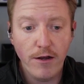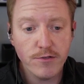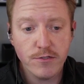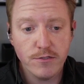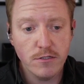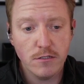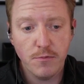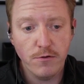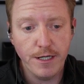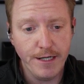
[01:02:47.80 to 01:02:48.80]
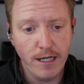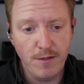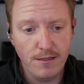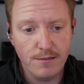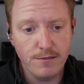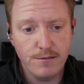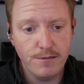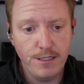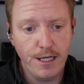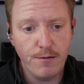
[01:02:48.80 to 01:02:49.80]
And also, to your point,
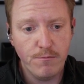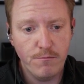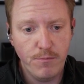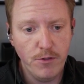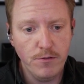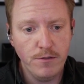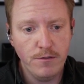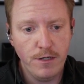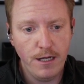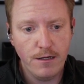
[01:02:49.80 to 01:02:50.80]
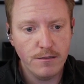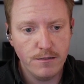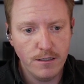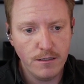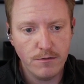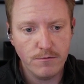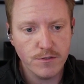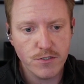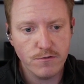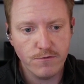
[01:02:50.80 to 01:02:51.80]
Putin and,
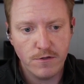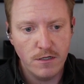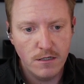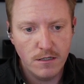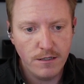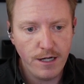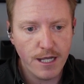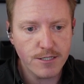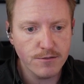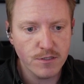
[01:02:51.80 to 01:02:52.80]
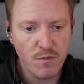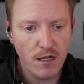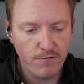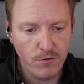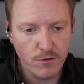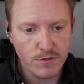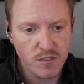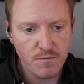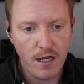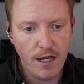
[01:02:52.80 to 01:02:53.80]
the sort of nationalist MAGA
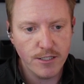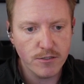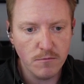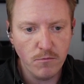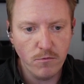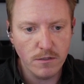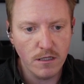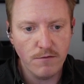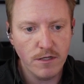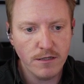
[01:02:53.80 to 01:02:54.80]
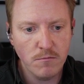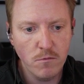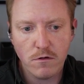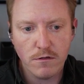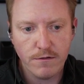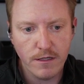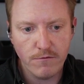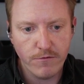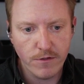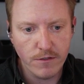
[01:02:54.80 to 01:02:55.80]
forces behind Trump would love nothing more
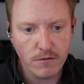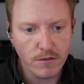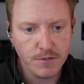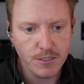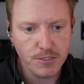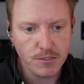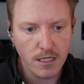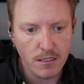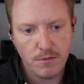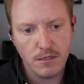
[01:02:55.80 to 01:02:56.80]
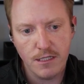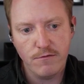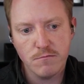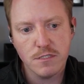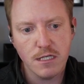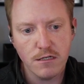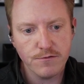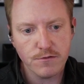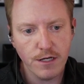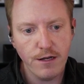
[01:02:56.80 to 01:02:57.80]
than for Europe to just get up and leave
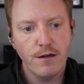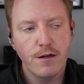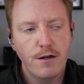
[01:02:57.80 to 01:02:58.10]
themselves, right?